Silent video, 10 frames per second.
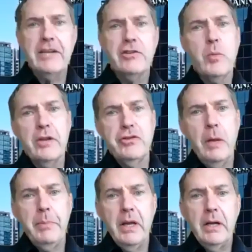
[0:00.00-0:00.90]
I just want to
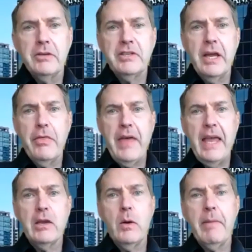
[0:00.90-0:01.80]
jump in and say
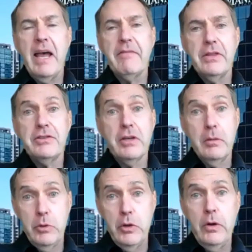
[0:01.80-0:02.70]
thank you on behalf of this
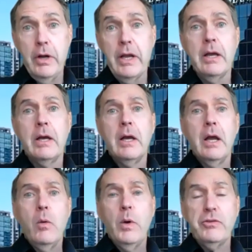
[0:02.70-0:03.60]
community,
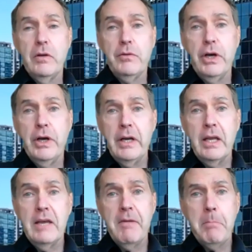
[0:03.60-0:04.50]
what you've done
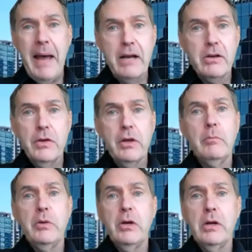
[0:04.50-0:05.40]
in giving back to the
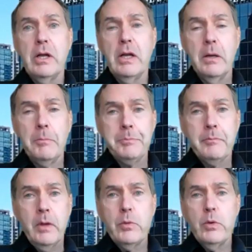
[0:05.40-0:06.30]
community
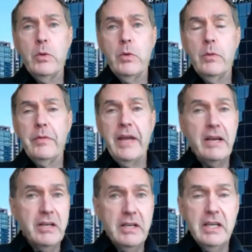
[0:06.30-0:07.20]
through the
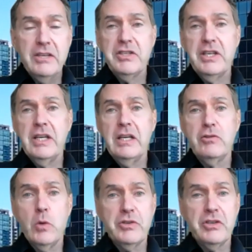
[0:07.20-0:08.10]
ATDC,
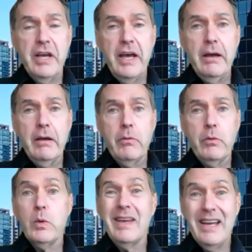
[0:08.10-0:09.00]
Georgia Tech,
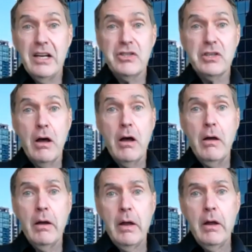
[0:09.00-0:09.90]
through
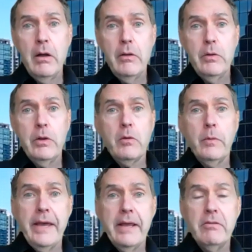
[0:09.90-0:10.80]
Kennesaw, through the
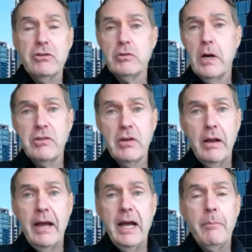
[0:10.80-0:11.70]
Creative Destruction
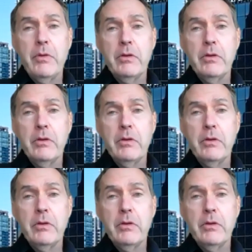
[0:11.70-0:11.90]
Lab.